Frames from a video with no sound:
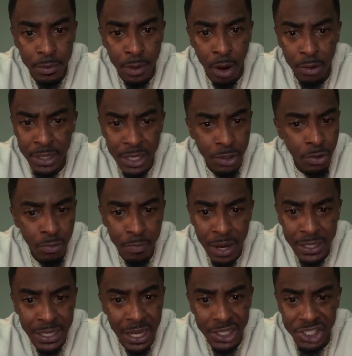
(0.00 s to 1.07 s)
All that
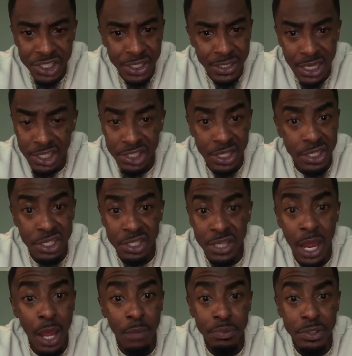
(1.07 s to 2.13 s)
kumbaya shit, that shit
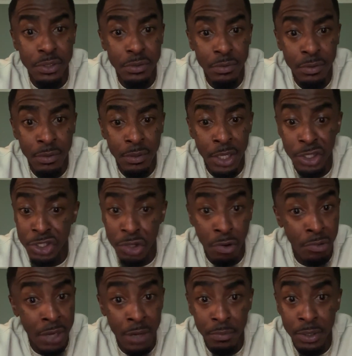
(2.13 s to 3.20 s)
stops in
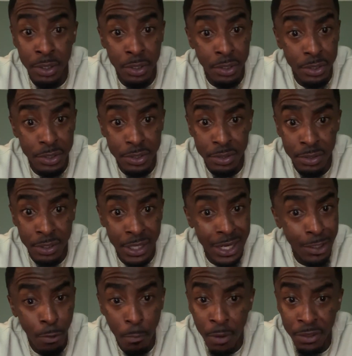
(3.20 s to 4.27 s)
certain neighborhoods. It
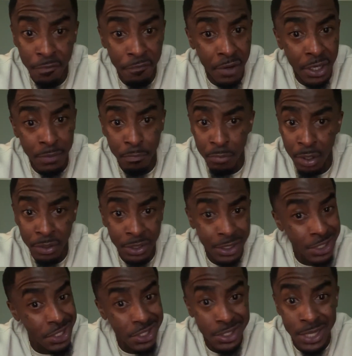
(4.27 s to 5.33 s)
ain't no motherfucking brother.
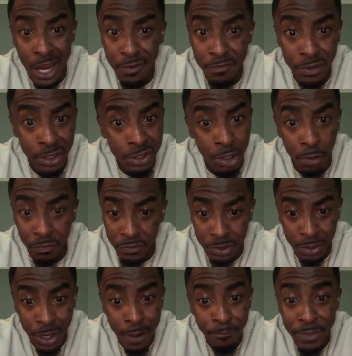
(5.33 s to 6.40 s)
This is not
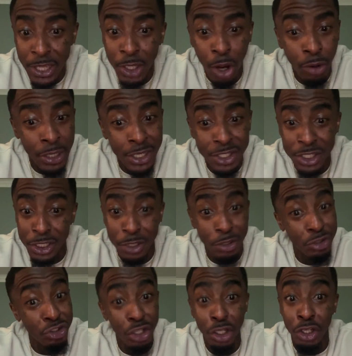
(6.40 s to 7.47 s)
Philadelphia. They call that city
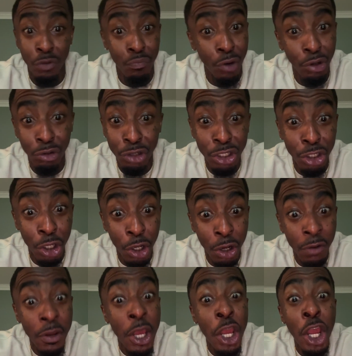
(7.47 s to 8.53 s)
the city of brotherly
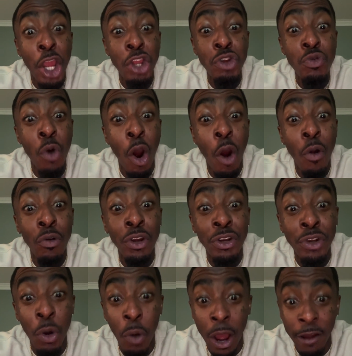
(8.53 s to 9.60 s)
love. And you already
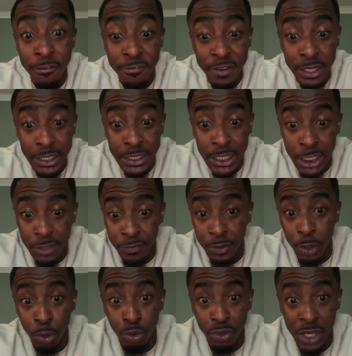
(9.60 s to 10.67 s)
know how Philly is for
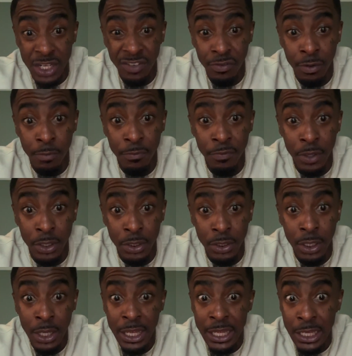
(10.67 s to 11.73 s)
those that's from
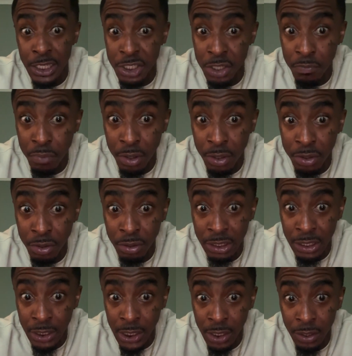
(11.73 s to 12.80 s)
Philly. Is it
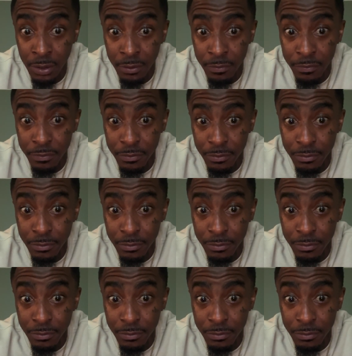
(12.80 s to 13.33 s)
brotherly love?